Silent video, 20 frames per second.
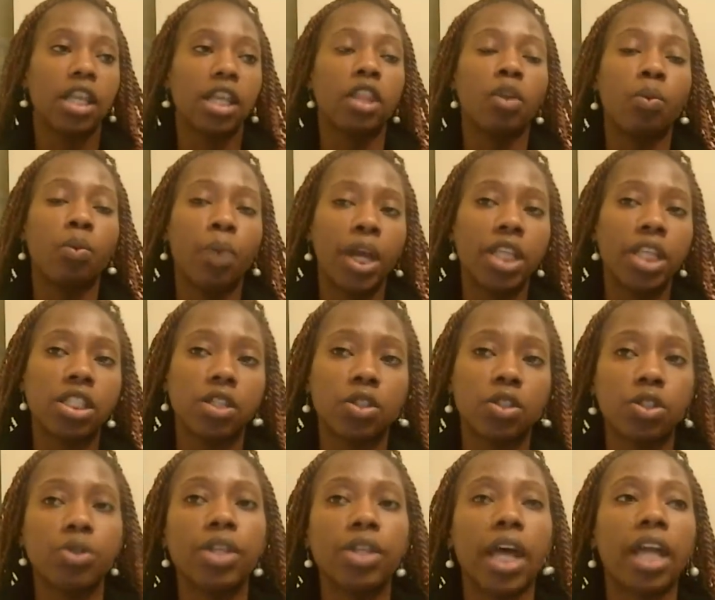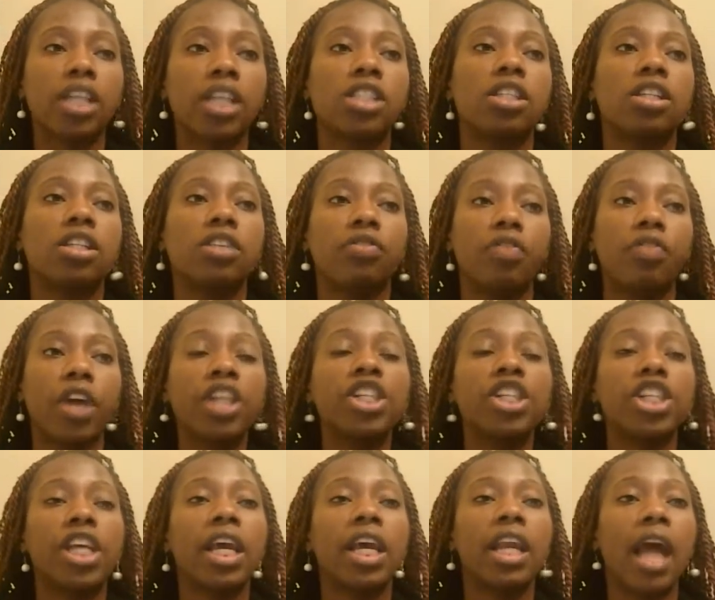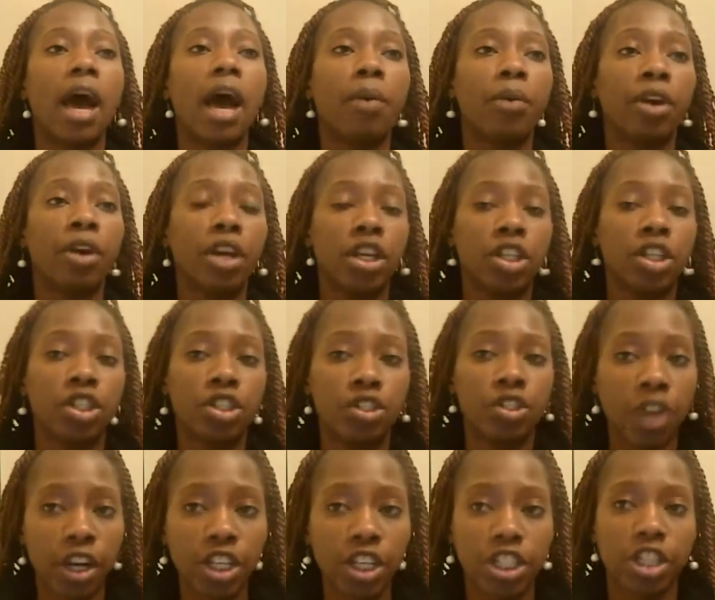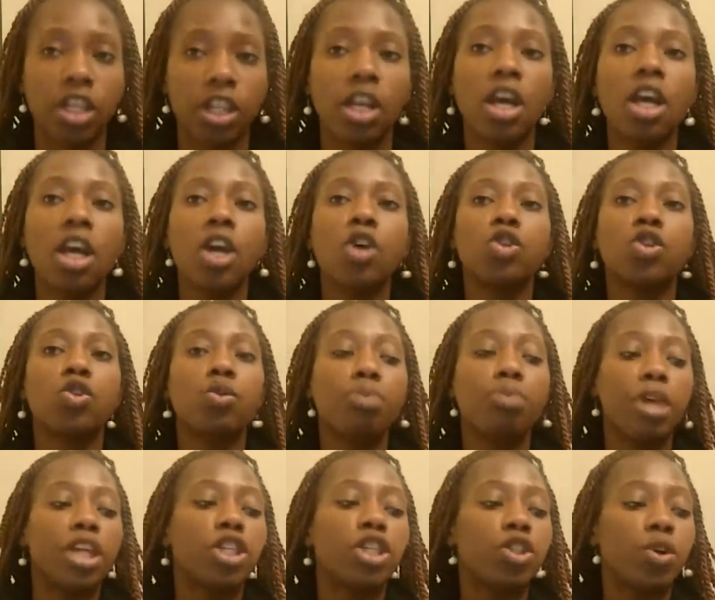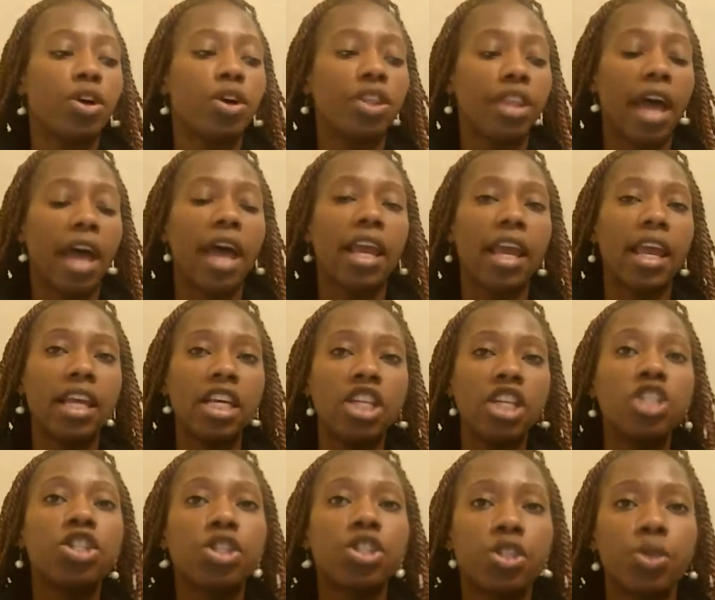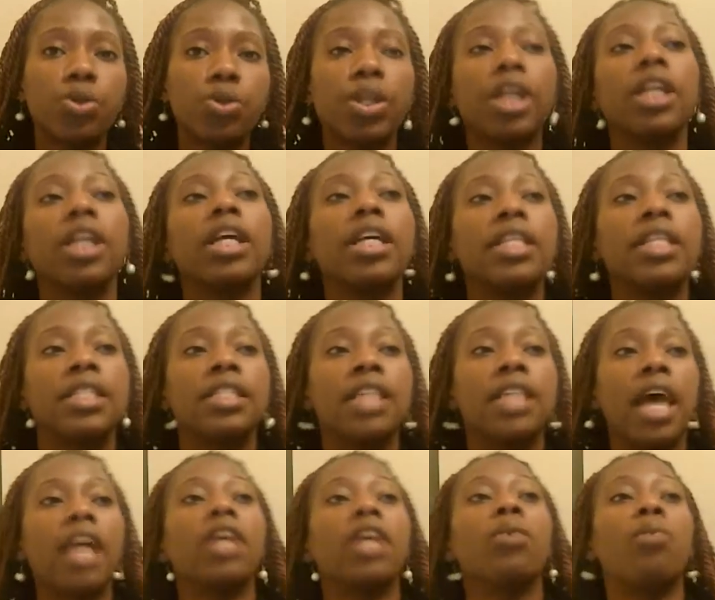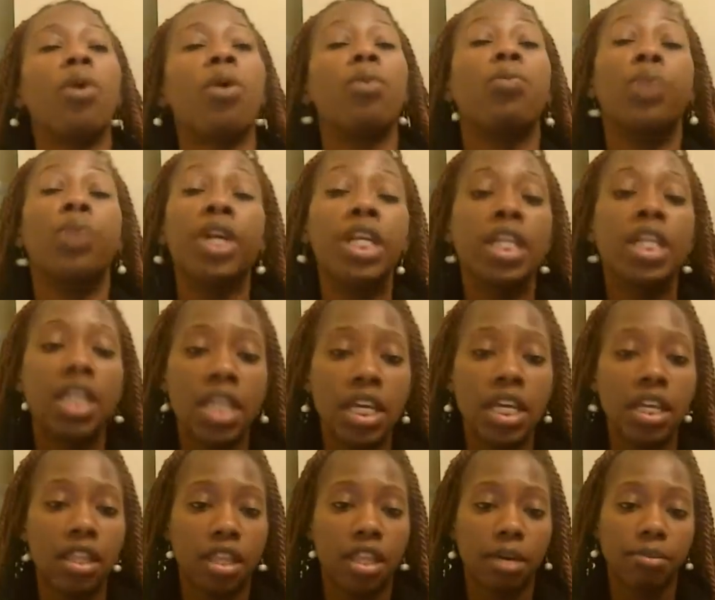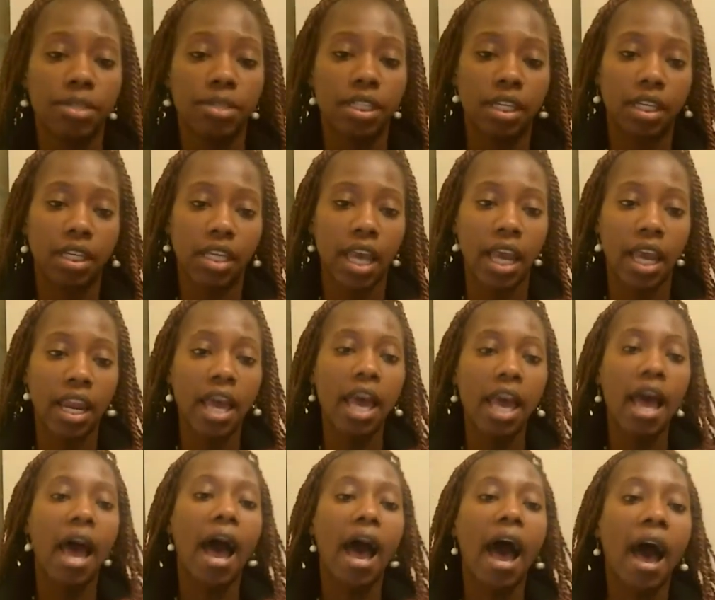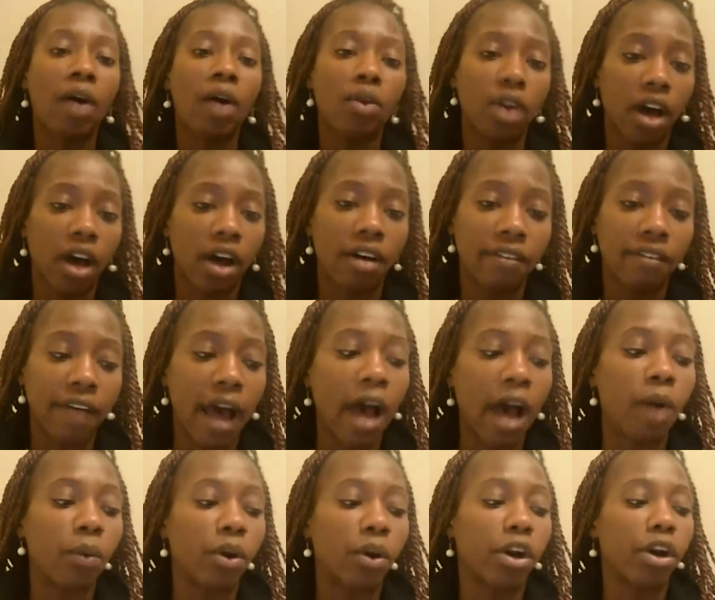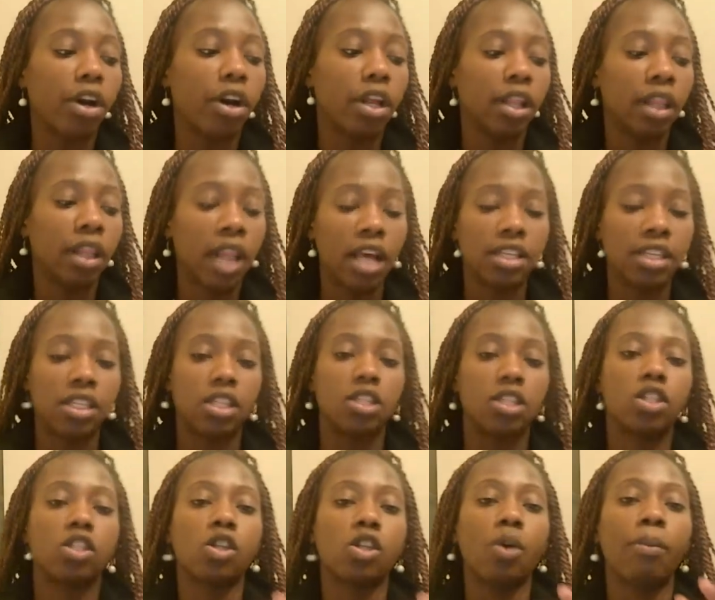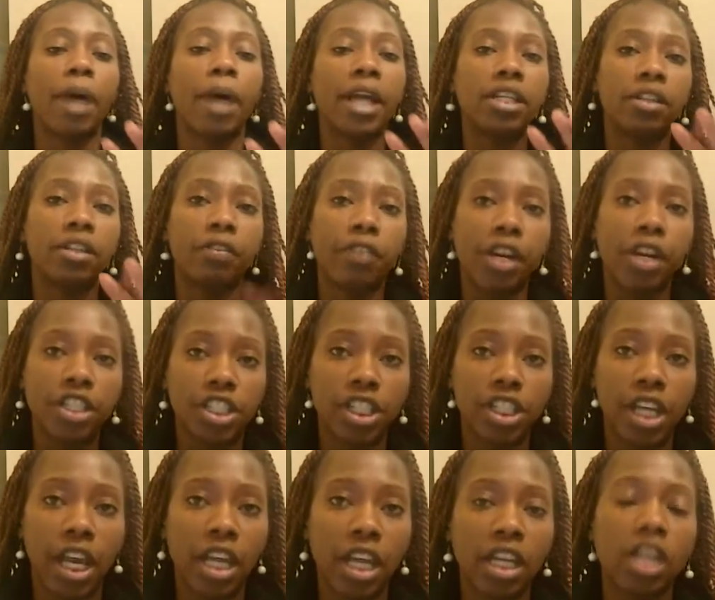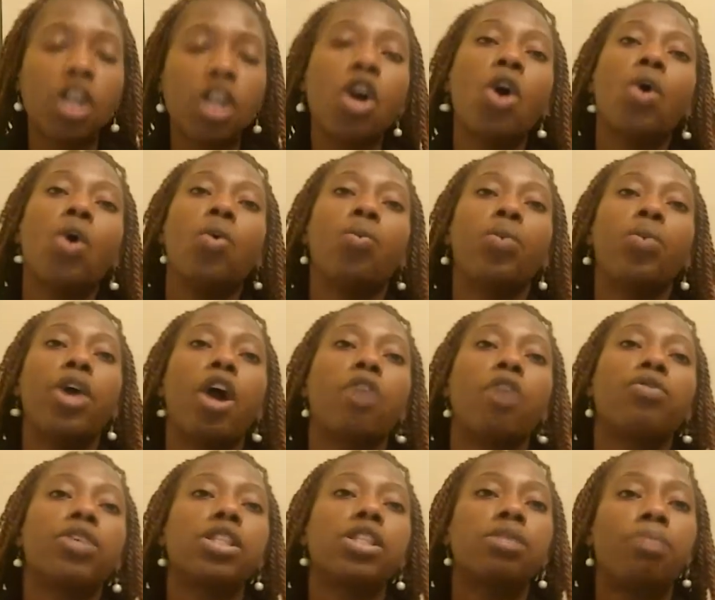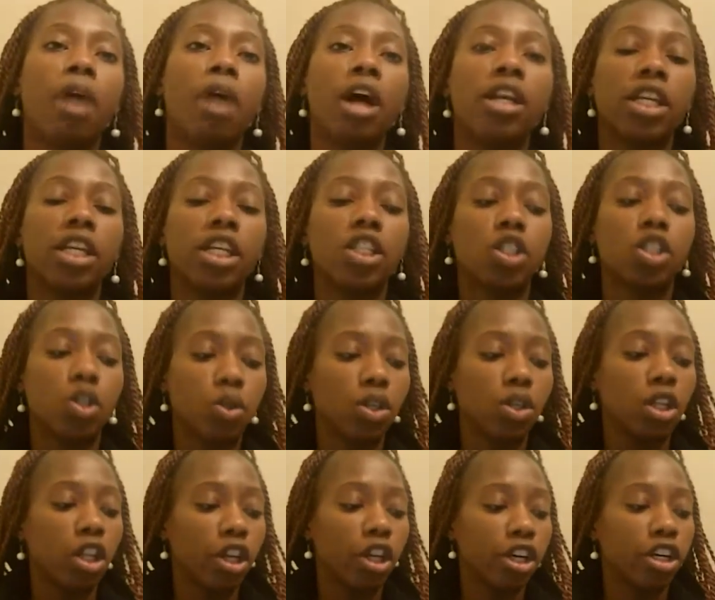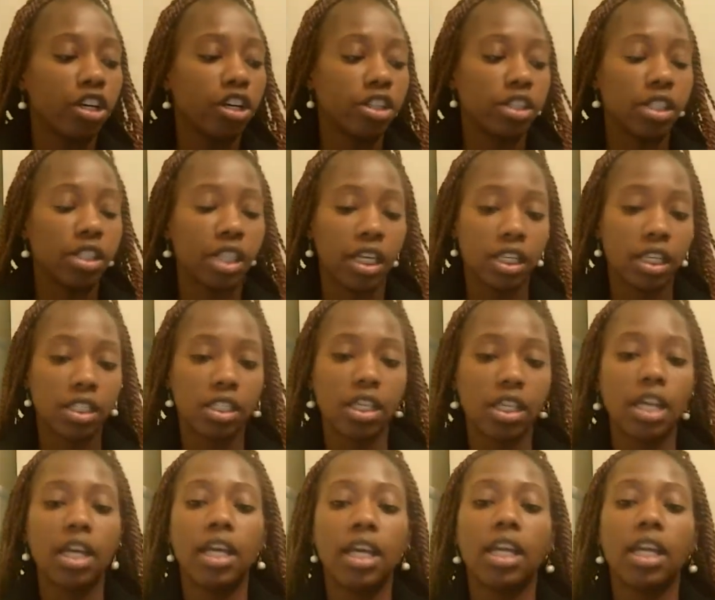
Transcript: And the way to do that is to differentiate our instruction to make sure that each student is getting what we need them to get out of our lessons. So by differentiating, we are responding to the learner's needs.